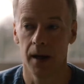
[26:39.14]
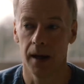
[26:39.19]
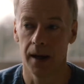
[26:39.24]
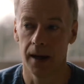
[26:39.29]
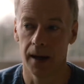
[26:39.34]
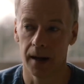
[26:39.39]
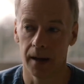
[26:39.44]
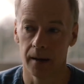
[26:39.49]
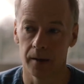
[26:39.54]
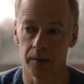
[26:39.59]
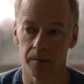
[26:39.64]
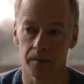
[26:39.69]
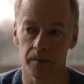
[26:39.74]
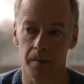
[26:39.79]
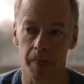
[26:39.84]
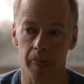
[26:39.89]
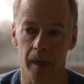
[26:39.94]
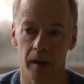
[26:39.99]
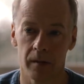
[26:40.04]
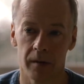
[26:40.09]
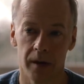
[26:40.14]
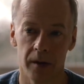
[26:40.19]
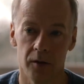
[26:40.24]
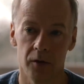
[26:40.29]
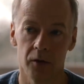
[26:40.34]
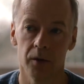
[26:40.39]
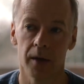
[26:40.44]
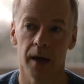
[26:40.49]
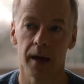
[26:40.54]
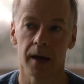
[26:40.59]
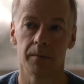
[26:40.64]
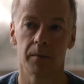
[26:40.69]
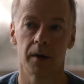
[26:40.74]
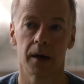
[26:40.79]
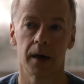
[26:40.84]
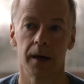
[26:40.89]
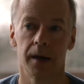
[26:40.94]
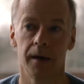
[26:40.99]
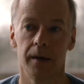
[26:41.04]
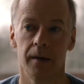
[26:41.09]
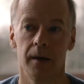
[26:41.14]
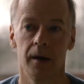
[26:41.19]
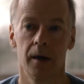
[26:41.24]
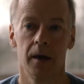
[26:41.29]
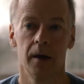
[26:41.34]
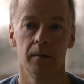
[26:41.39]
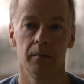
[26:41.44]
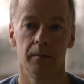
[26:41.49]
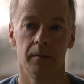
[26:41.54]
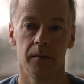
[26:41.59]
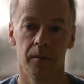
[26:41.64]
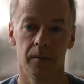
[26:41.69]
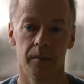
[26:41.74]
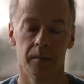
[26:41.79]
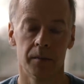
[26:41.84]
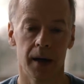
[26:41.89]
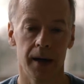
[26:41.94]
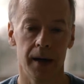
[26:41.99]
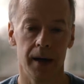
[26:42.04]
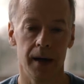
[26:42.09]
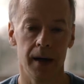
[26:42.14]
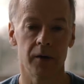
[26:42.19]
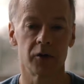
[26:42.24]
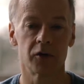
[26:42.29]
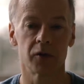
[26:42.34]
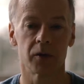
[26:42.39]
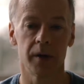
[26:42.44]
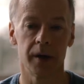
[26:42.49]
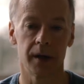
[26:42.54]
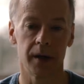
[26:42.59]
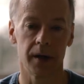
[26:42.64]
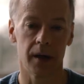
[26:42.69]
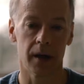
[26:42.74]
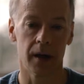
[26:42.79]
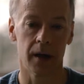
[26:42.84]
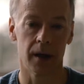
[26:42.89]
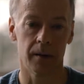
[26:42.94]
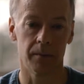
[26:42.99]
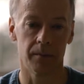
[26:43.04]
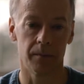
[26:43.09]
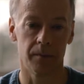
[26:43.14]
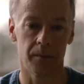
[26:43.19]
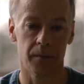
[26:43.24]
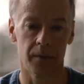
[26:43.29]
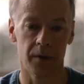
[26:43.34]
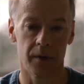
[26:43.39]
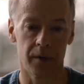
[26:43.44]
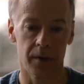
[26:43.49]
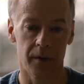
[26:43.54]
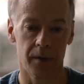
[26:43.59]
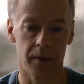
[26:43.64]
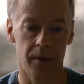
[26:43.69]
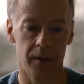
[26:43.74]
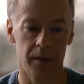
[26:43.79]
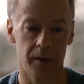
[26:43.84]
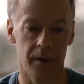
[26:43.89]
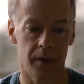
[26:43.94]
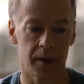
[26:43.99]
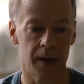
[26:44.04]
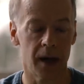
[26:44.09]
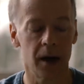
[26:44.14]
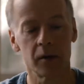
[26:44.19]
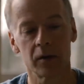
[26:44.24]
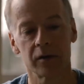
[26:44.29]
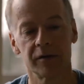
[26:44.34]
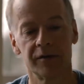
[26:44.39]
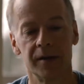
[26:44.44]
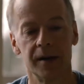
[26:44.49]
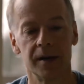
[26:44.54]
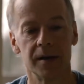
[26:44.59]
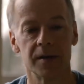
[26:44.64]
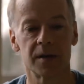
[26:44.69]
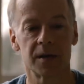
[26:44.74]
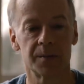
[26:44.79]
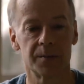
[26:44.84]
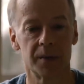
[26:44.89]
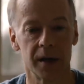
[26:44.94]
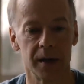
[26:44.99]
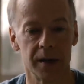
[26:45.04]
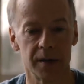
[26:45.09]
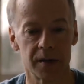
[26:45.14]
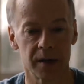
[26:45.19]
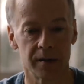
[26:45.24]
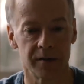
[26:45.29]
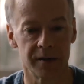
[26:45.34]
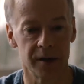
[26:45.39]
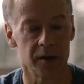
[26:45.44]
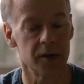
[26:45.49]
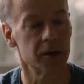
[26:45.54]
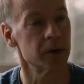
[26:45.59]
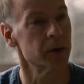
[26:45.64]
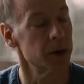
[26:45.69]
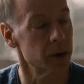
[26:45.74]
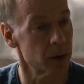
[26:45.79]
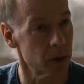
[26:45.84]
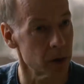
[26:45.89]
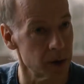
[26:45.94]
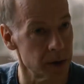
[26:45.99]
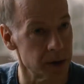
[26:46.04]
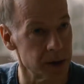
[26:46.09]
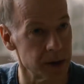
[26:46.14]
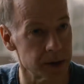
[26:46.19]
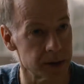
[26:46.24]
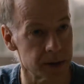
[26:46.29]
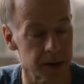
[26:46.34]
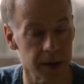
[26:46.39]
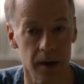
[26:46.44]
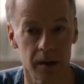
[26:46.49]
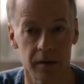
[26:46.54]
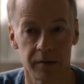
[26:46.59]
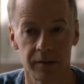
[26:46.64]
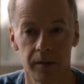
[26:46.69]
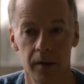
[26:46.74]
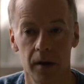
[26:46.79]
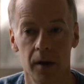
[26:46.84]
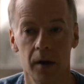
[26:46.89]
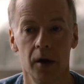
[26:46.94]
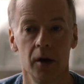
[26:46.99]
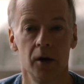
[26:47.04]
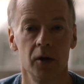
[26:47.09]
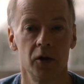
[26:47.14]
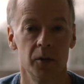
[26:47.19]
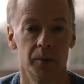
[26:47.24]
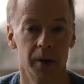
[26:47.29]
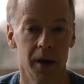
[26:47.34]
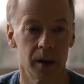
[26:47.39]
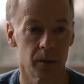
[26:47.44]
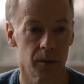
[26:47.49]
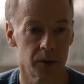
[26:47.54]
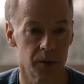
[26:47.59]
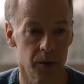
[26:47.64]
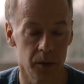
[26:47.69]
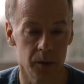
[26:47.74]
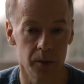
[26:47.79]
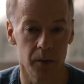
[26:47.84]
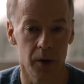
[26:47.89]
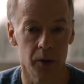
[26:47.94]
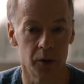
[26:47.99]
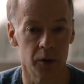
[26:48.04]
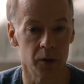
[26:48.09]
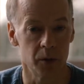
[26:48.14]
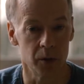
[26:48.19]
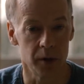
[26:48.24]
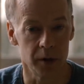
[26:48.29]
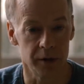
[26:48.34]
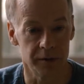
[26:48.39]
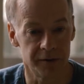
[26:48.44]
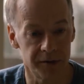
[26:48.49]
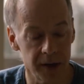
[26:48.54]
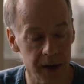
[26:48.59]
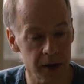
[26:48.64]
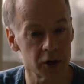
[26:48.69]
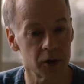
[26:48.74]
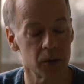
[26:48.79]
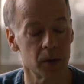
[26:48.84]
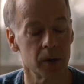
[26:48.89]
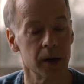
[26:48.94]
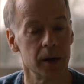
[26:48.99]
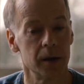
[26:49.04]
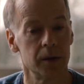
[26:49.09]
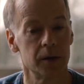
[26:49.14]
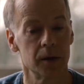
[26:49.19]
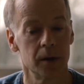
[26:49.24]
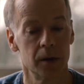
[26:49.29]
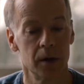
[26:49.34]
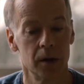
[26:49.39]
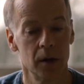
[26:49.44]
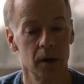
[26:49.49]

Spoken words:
and they do that by entering the counterphase space of interiority itself to be able to effectuate